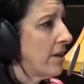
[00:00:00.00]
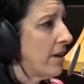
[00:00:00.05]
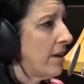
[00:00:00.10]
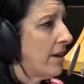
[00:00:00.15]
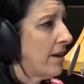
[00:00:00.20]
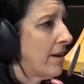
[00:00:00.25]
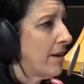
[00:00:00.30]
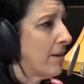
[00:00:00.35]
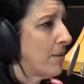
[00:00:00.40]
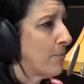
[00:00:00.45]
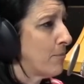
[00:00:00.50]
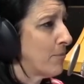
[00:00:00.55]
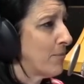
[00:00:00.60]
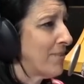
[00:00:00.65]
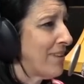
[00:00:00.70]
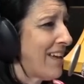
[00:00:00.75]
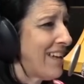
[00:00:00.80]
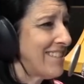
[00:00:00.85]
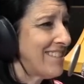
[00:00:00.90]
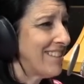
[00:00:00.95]
Um,
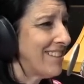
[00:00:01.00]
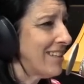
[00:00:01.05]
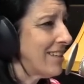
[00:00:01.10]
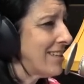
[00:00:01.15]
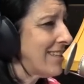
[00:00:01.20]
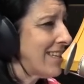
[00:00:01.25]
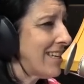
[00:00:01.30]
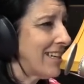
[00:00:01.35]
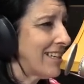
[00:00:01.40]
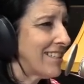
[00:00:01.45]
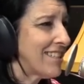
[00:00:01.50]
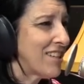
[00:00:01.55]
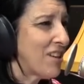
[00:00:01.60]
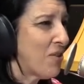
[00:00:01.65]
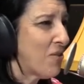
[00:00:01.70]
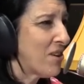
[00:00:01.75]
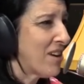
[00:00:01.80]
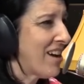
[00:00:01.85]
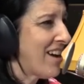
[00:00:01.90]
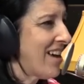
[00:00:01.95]
lots of little things
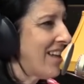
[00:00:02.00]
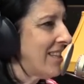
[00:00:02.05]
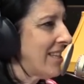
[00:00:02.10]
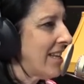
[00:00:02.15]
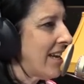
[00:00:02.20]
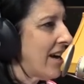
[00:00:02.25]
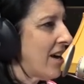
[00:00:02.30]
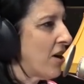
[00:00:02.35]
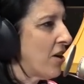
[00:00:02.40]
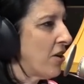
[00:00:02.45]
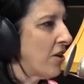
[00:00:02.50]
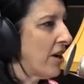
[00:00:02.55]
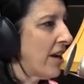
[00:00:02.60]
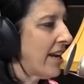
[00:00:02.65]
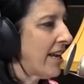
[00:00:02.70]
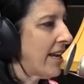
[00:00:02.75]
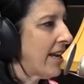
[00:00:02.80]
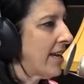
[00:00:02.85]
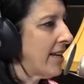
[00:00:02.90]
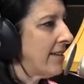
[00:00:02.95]
going on there.
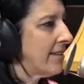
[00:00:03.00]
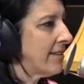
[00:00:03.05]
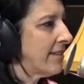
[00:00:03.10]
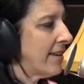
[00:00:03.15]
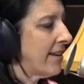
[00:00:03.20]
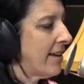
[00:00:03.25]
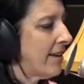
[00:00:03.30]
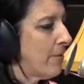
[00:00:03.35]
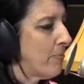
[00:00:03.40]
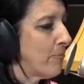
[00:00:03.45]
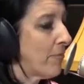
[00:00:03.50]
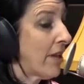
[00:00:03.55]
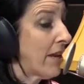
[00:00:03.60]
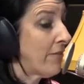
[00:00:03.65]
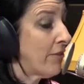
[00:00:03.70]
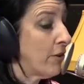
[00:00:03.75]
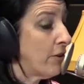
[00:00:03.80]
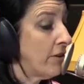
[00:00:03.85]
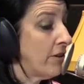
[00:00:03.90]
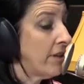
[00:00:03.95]
And um,
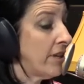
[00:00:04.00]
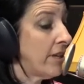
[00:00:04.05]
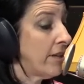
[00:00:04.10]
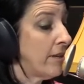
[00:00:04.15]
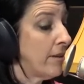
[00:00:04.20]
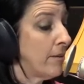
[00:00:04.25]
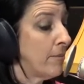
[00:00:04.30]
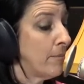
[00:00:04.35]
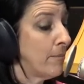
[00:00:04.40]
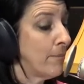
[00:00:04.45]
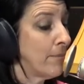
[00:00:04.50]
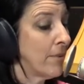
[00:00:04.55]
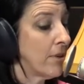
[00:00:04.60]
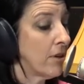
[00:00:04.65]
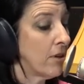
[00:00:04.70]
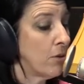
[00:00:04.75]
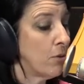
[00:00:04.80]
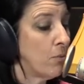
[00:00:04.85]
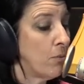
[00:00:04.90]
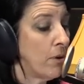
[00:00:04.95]
I've heard him
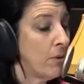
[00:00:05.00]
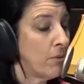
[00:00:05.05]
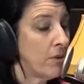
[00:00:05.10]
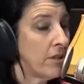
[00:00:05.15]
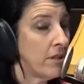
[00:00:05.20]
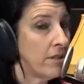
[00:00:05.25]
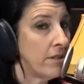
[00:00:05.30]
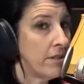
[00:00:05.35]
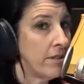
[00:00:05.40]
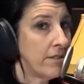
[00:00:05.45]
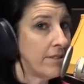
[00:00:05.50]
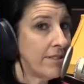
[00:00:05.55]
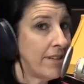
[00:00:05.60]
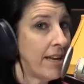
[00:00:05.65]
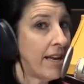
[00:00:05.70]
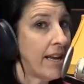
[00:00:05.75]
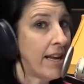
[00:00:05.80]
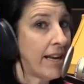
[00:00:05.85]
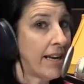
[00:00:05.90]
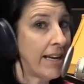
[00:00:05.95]
quoted
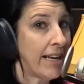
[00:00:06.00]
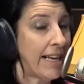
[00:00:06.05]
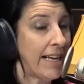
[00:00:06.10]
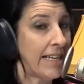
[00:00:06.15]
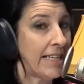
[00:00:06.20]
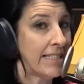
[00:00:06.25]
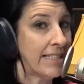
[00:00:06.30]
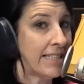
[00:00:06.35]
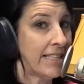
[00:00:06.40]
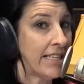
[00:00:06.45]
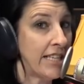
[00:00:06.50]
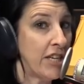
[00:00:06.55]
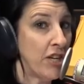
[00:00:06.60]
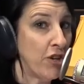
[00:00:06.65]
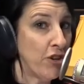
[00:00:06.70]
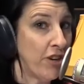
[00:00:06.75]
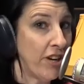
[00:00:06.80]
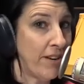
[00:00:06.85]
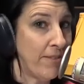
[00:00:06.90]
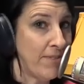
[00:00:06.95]
saying, "It is the
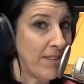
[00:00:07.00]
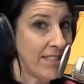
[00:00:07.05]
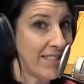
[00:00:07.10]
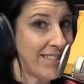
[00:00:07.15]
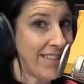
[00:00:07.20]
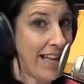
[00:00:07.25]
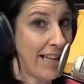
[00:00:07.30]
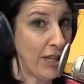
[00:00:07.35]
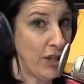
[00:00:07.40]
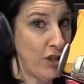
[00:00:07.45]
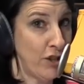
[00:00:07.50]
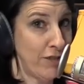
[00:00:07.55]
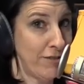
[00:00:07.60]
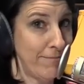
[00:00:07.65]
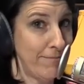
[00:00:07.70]
year of the seller."